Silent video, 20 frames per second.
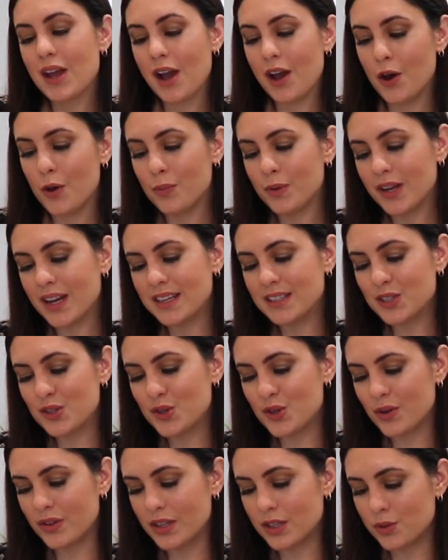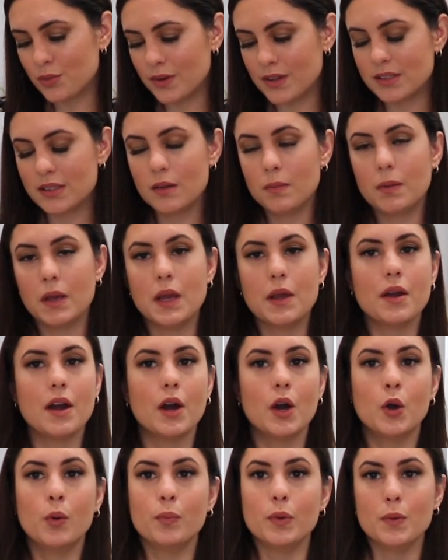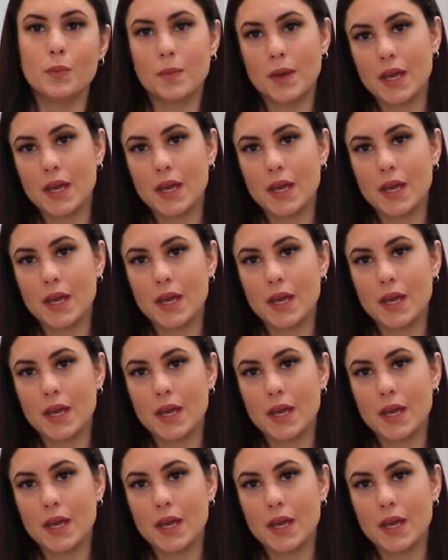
I hope you guys enjoyed this recipe. Hope you